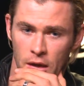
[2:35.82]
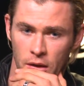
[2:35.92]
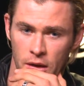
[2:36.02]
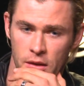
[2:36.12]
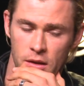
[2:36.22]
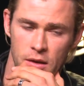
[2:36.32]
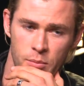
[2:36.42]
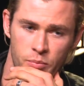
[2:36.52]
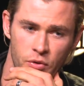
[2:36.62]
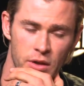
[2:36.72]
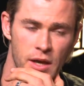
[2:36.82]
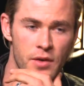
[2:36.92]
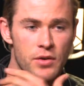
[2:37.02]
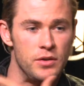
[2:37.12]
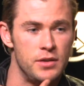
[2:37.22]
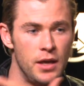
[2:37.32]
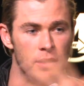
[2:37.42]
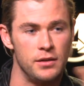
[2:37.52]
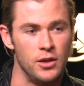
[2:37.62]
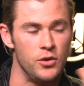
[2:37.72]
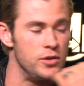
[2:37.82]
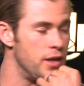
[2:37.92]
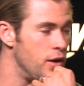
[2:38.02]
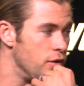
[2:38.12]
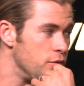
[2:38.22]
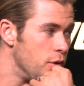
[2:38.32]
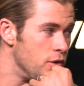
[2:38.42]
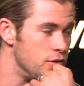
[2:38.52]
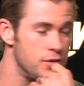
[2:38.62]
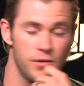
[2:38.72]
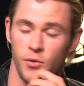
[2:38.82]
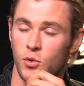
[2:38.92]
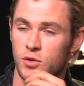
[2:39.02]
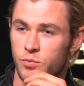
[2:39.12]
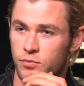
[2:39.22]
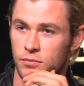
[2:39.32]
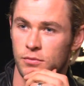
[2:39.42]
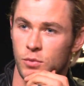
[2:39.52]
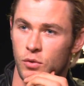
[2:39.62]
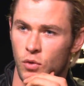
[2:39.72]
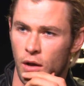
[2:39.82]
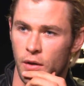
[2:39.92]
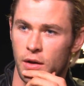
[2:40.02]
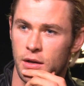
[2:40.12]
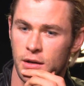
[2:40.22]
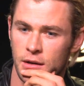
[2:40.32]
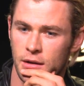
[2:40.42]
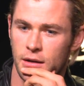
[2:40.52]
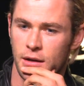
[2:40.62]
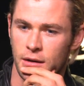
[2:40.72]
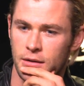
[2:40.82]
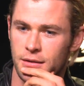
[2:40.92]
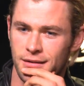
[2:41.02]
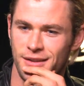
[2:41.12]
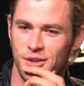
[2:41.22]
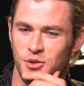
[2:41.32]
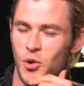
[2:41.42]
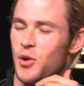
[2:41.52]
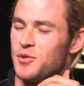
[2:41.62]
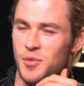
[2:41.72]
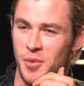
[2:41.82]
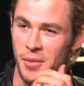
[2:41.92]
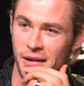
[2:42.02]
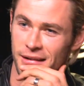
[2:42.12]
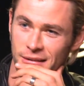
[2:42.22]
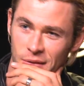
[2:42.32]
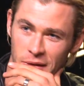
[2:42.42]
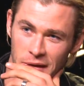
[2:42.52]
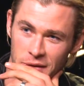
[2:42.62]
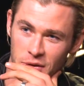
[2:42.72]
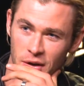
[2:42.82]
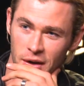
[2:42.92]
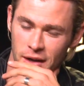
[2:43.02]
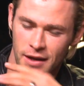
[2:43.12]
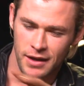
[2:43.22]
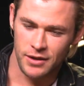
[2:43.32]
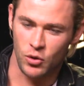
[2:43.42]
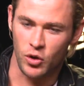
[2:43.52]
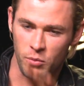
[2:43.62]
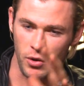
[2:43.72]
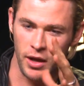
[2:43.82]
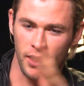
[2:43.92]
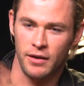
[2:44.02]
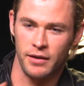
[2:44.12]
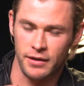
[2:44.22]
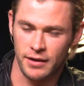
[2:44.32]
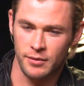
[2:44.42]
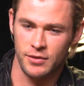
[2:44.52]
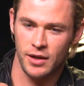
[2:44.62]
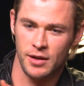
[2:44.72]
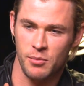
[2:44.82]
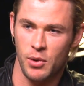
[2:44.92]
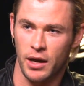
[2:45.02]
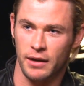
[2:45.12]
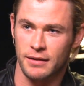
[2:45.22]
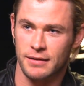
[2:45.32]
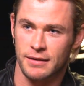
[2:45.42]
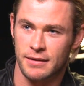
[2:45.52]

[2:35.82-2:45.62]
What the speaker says: you know, they're pretty keen to just take Loki's head off, whereas Thor's would rather, I don't know, talk to him about it, or, you know, try and talk him down and take him back.